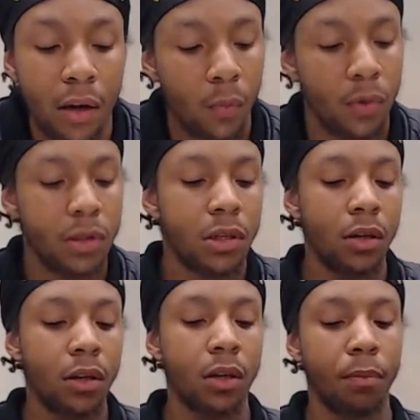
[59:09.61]
When you tell
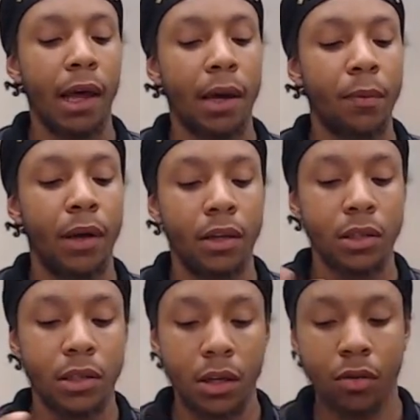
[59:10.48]
another black man to
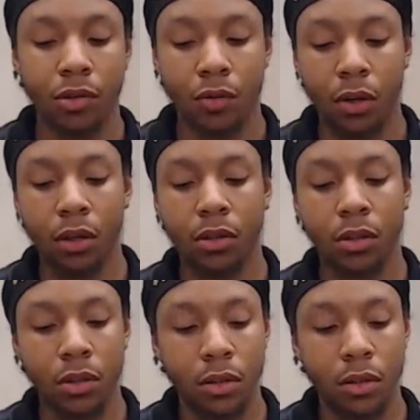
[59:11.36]
sell drugs,